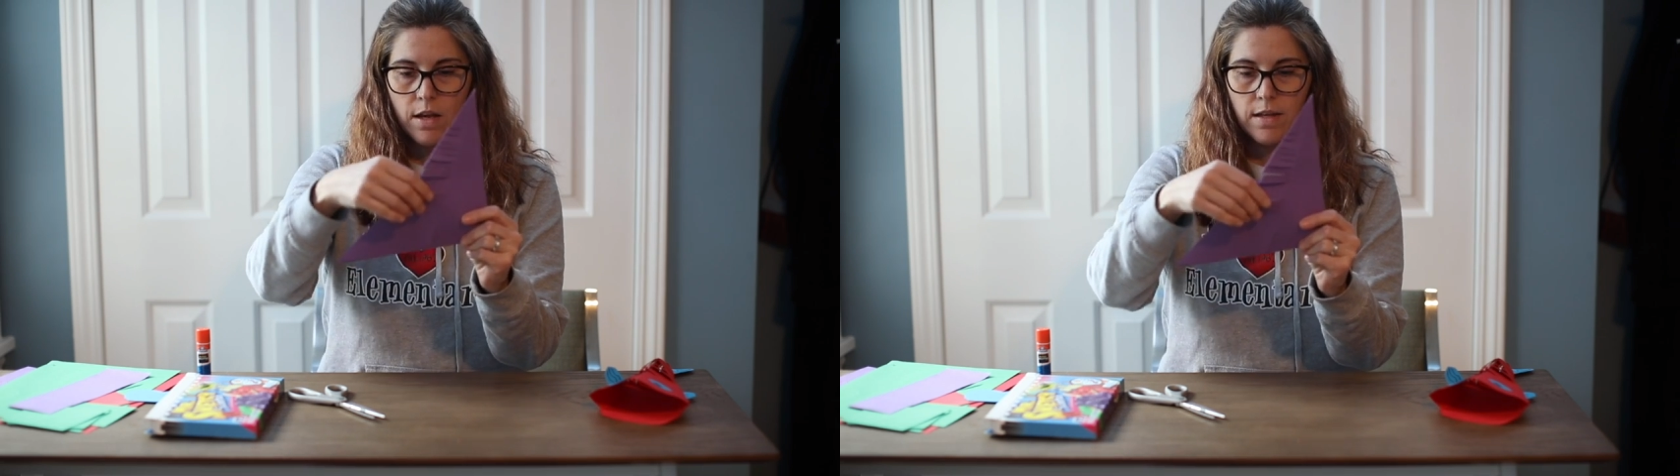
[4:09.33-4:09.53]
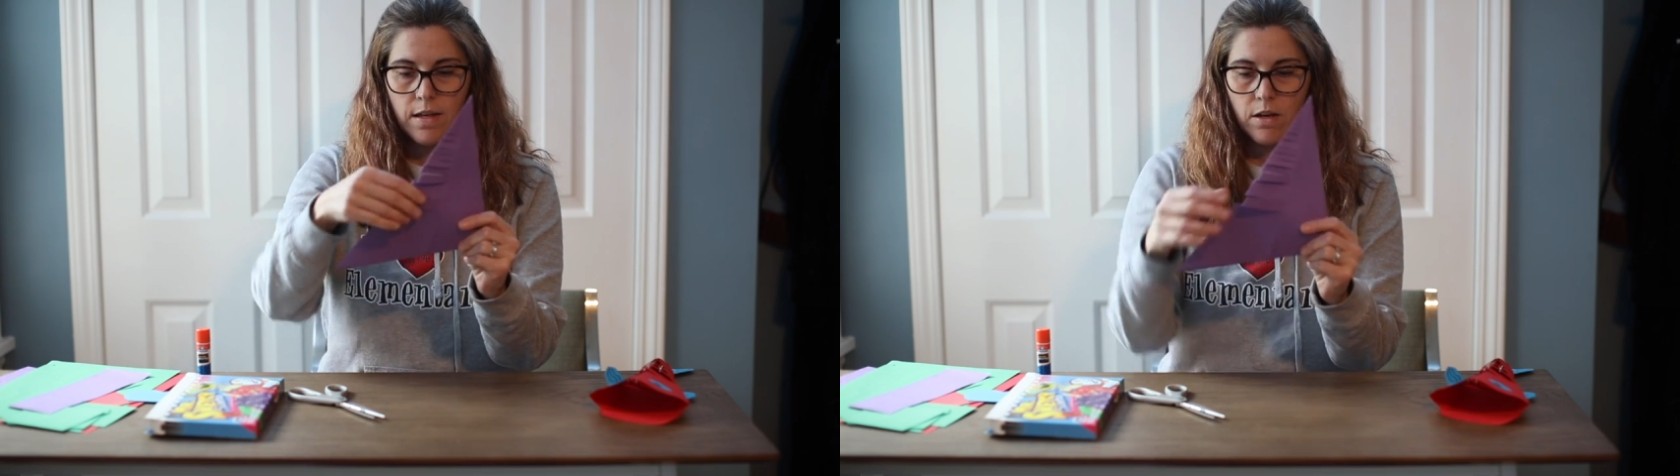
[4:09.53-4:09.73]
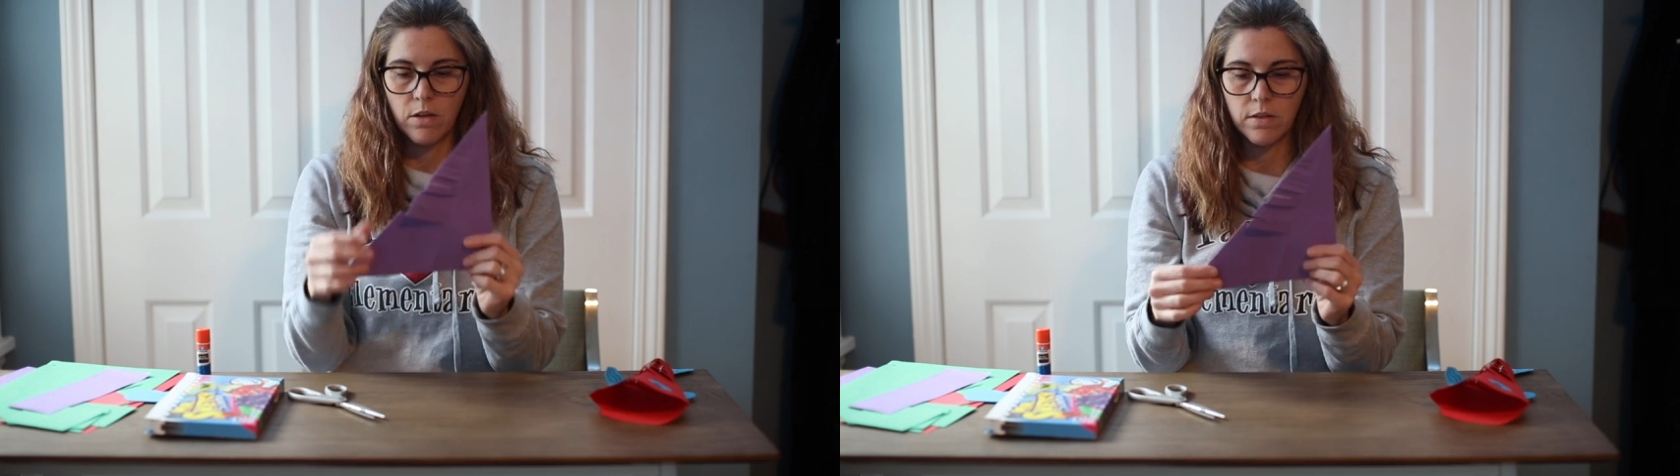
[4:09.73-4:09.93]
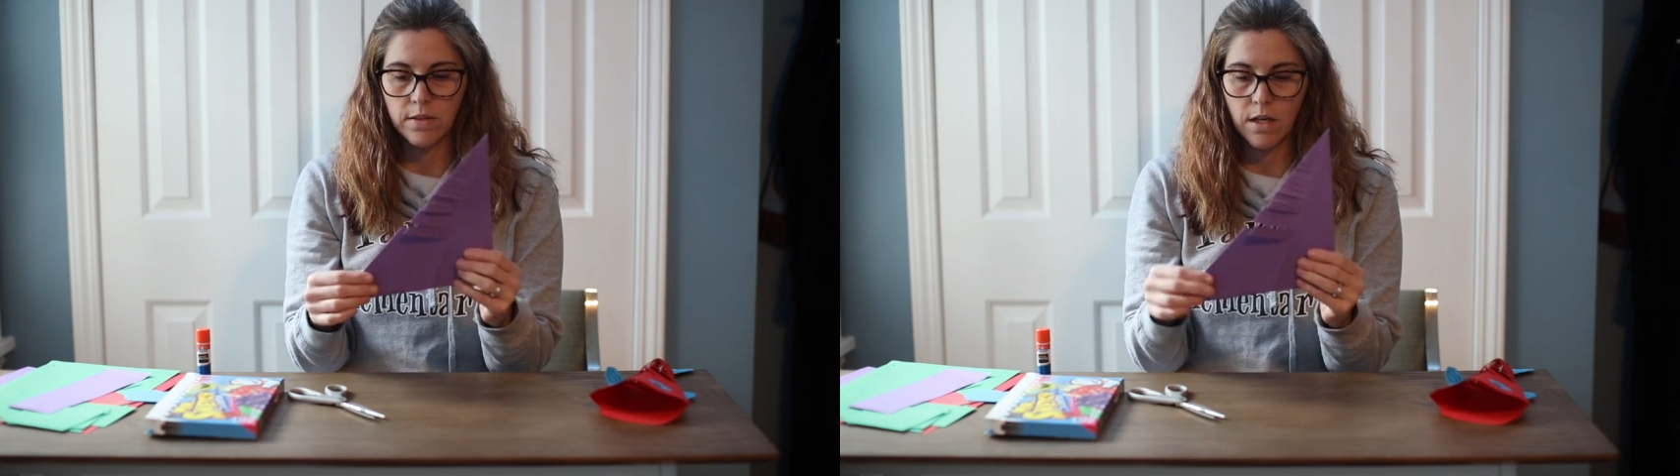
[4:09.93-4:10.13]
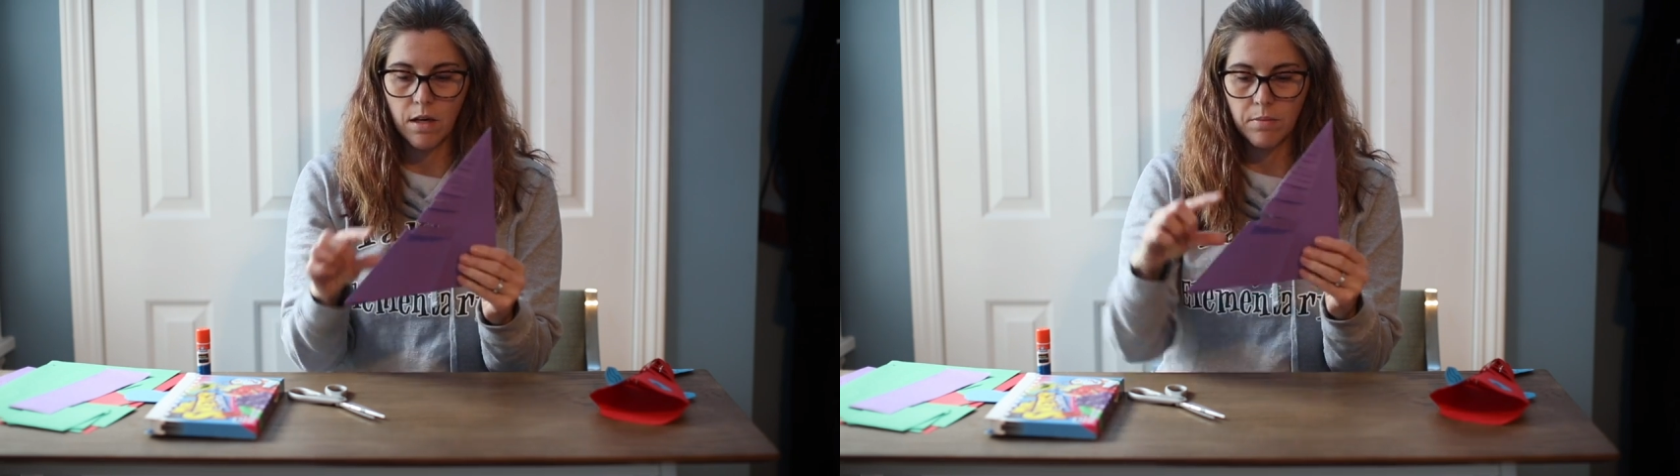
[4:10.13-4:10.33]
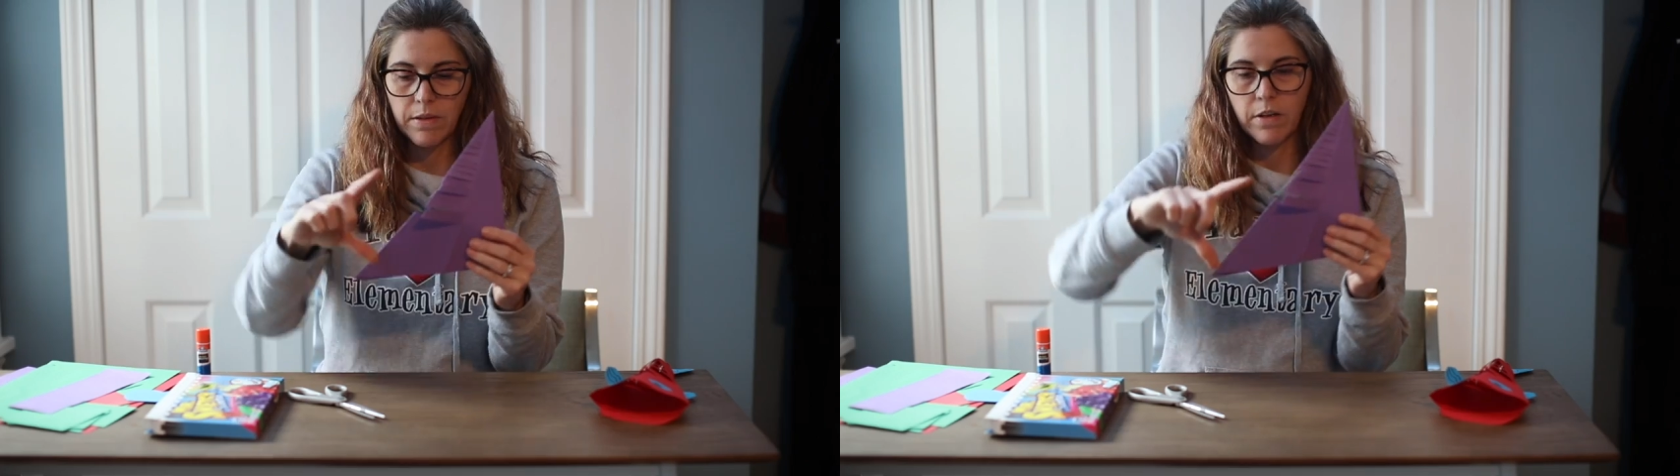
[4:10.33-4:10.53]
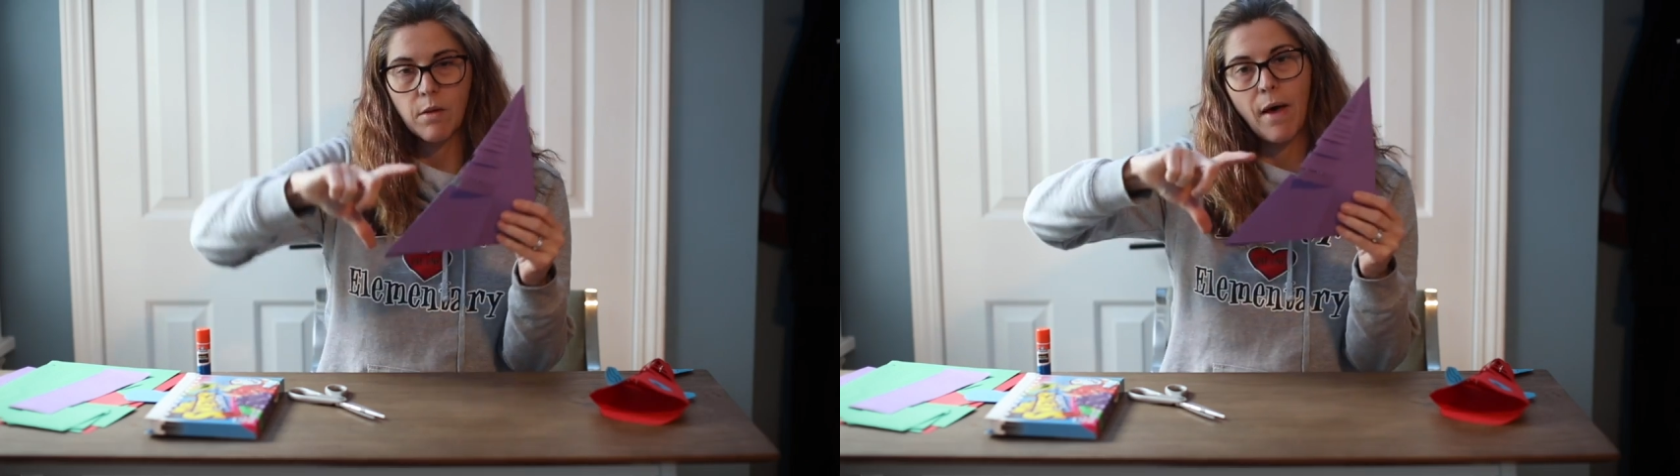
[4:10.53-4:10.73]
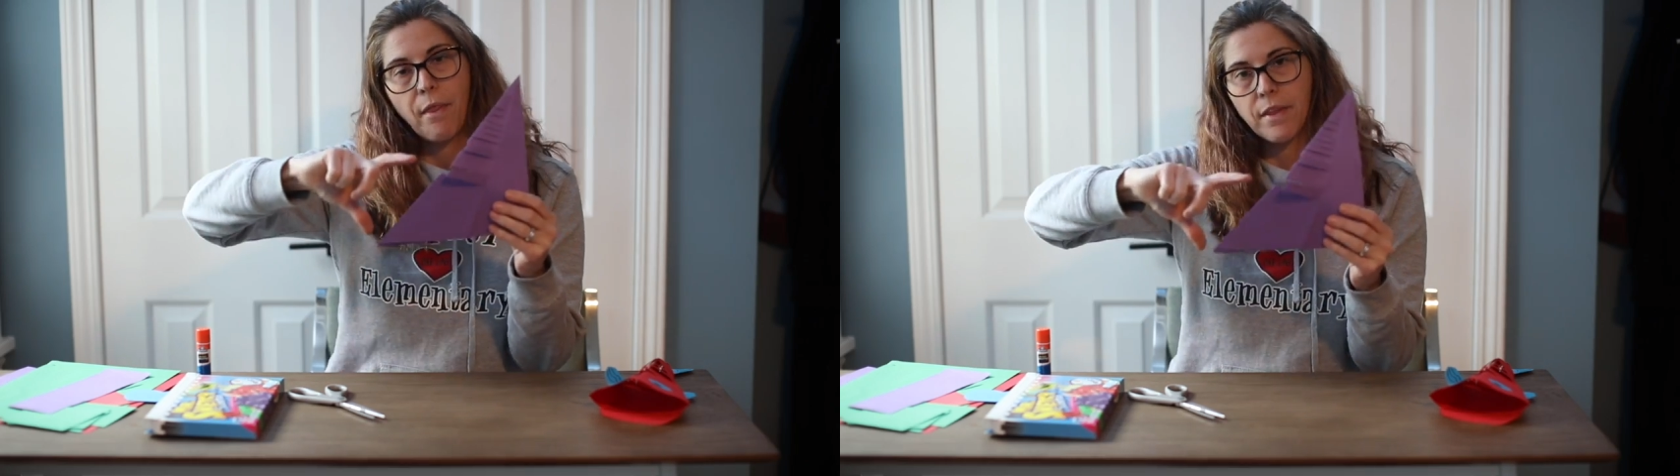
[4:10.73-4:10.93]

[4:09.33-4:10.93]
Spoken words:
gills, and I'm leaving about